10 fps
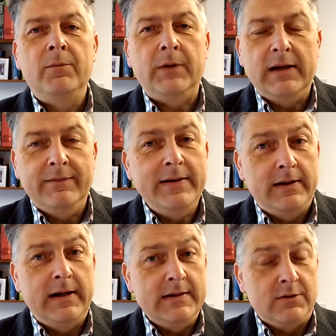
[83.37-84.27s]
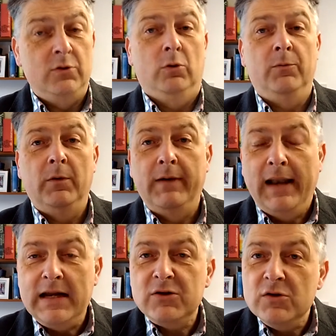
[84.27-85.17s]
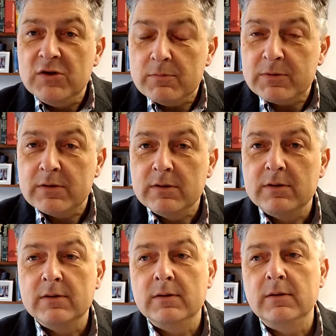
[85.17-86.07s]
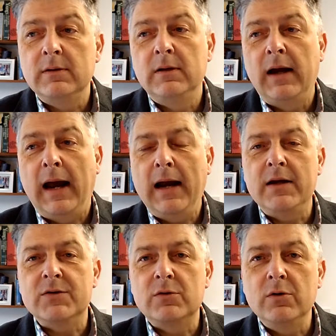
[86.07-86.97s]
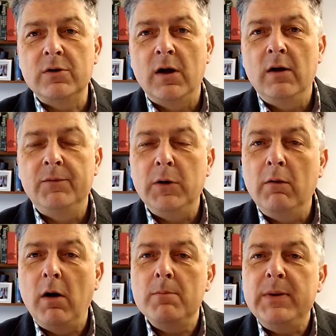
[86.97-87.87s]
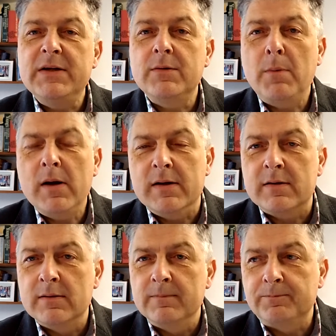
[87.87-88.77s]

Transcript: Forgiving is good for relationships, and it's good for your own peace of mind.